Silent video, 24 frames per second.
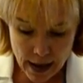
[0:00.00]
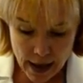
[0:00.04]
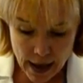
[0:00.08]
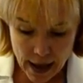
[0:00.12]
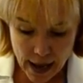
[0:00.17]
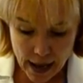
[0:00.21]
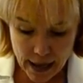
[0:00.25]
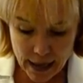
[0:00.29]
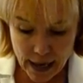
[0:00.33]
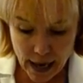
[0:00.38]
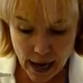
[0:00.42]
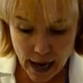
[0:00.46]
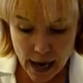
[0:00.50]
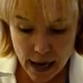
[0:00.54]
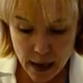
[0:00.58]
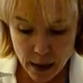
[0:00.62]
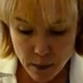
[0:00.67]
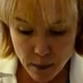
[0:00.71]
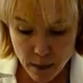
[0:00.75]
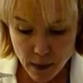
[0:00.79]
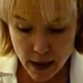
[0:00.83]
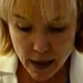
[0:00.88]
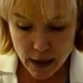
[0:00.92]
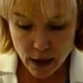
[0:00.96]
and I
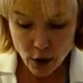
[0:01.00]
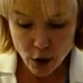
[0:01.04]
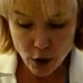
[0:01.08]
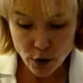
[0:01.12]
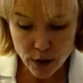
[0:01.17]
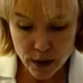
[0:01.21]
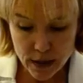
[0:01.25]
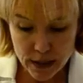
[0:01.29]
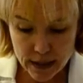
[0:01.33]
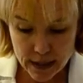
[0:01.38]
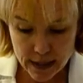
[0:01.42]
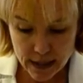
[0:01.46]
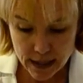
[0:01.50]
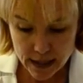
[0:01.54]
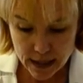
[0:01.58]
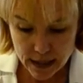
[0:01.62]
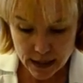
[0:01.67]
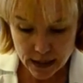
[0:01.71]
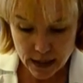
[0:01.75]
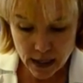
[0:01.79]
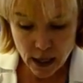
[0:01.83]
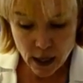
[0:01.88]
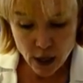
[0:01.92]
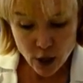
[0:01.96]
make
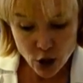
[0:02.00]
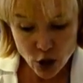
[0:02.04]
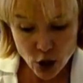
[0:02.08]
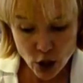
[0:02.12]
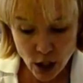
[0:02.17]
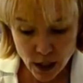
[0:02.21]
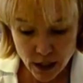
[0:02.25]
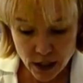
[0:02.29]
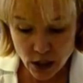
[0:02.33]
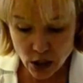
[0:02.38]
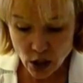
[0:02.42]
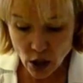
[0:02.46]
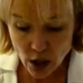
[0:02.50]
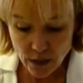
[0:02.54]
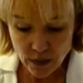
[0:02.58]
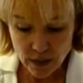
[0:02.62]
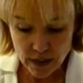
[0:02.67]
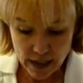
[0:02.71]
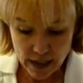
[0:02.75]
creases just on the